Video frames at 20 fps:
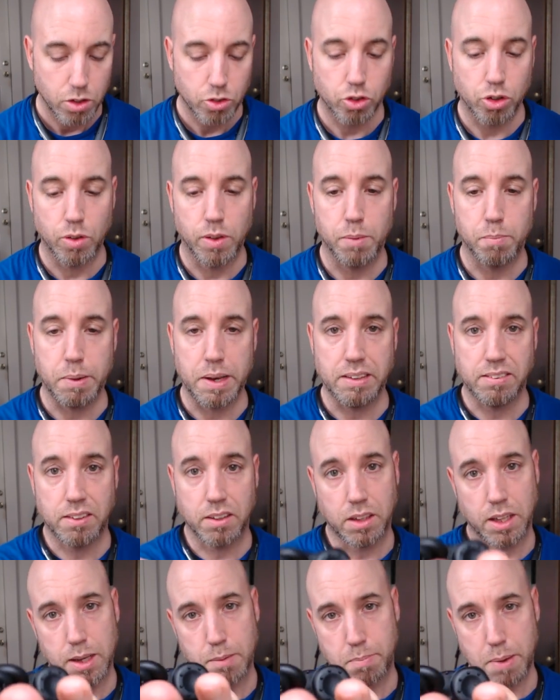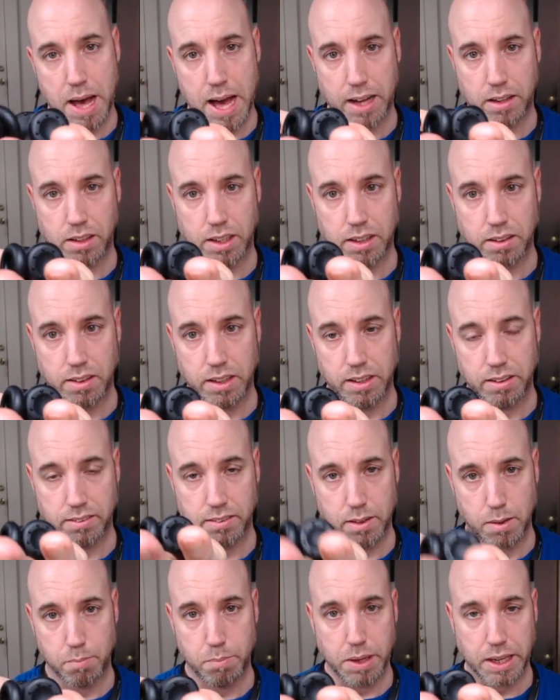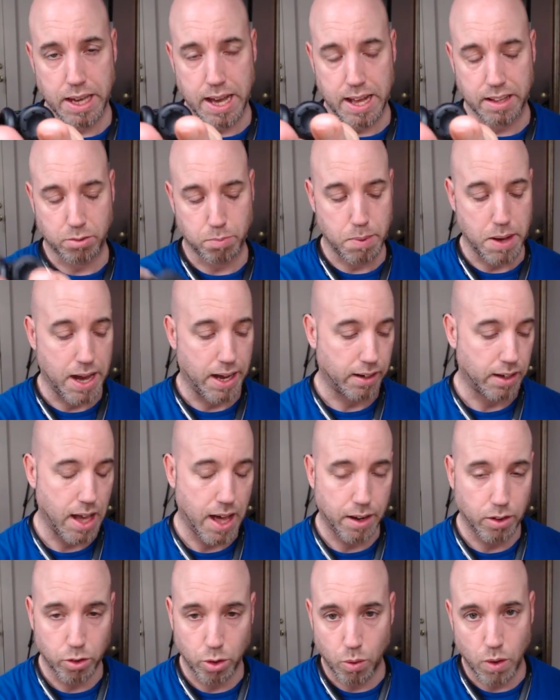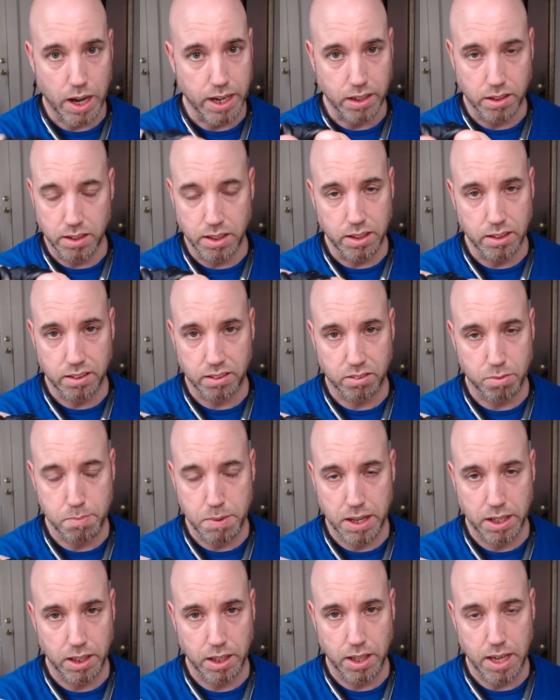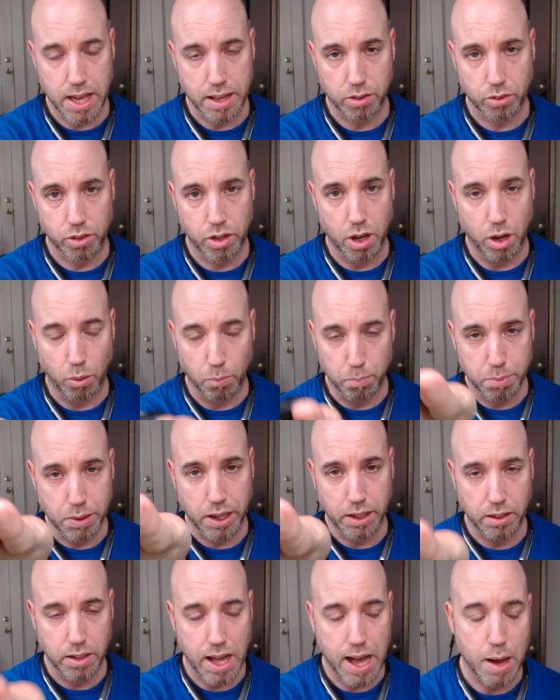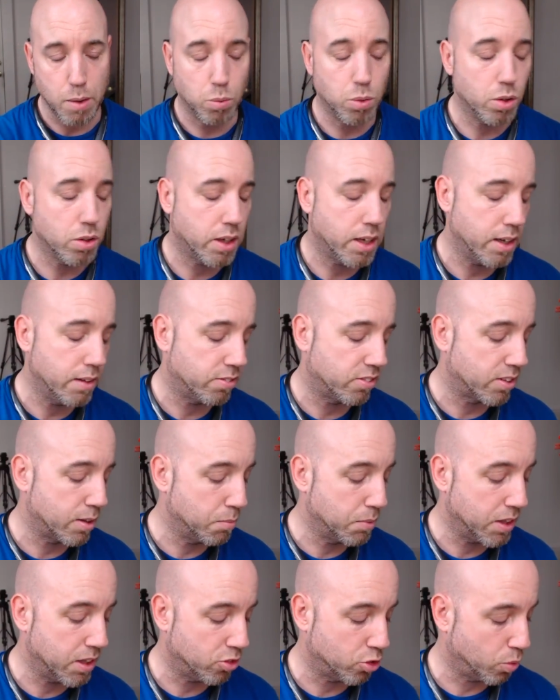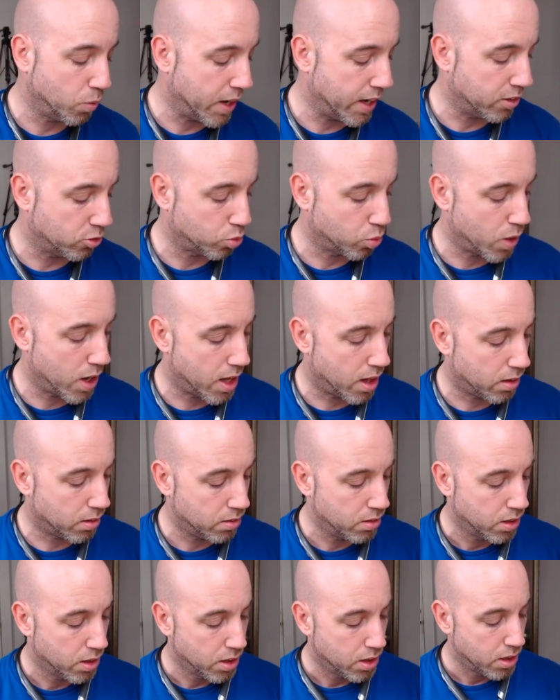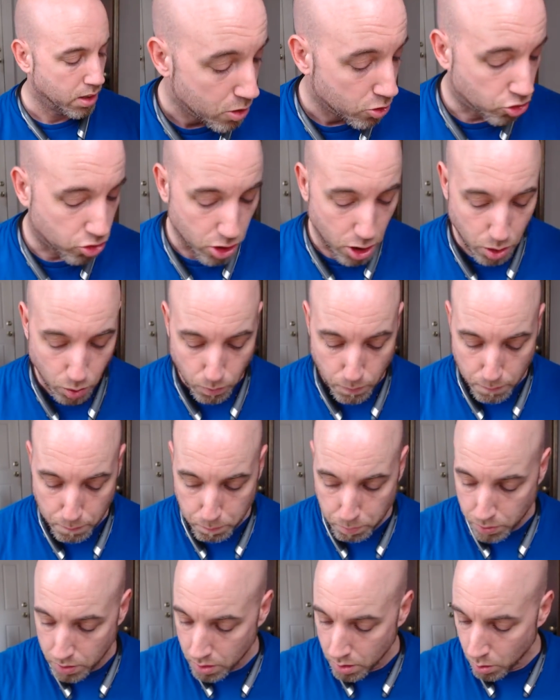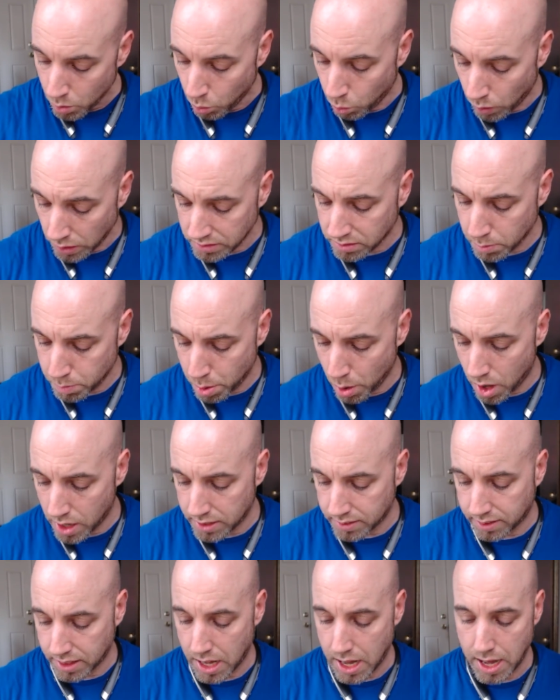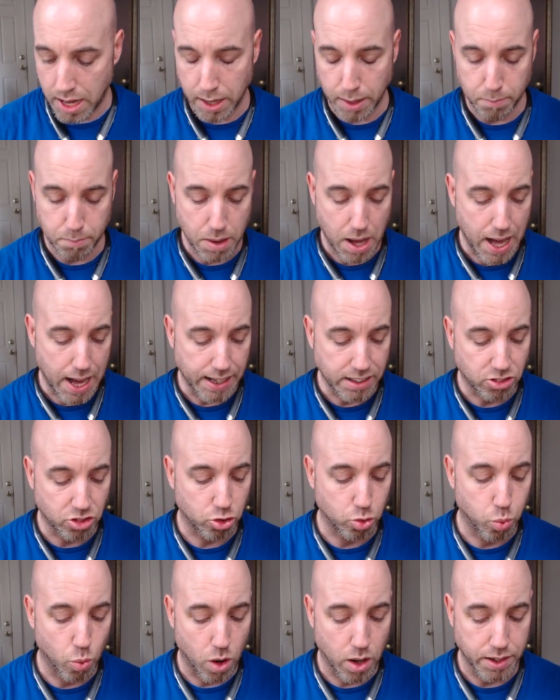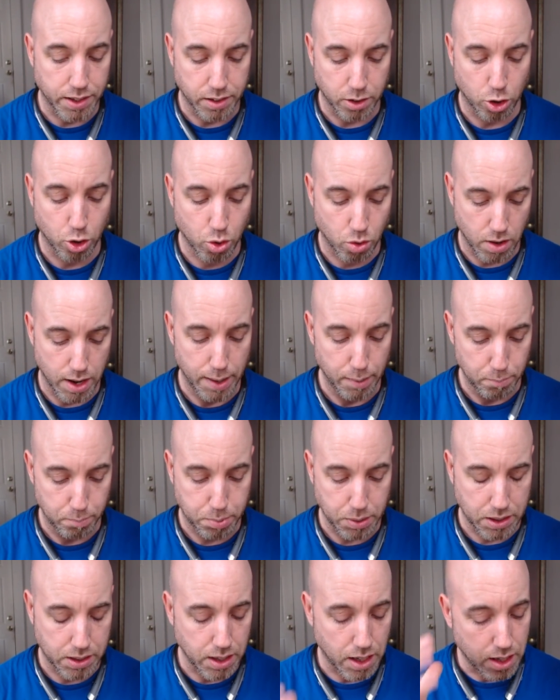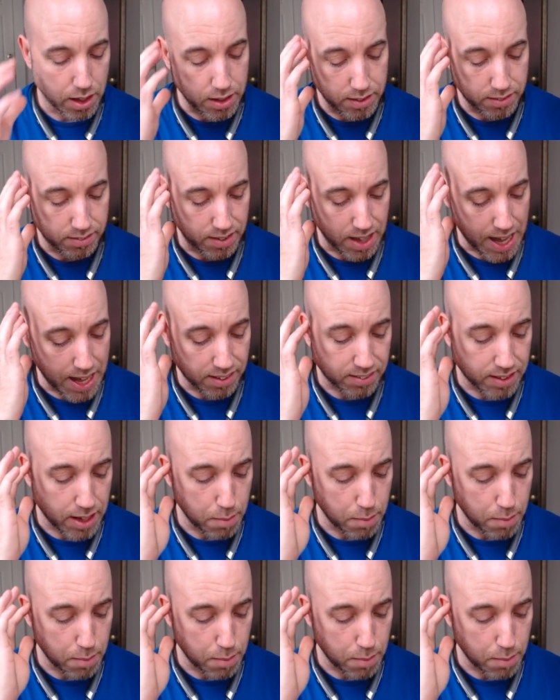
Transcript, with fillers: So they're basically a pack like this, a big ass pack. I don't know why you need this many, I don't know, but I will give some of these away as well. So, once upon a time, I just wanted a grip because as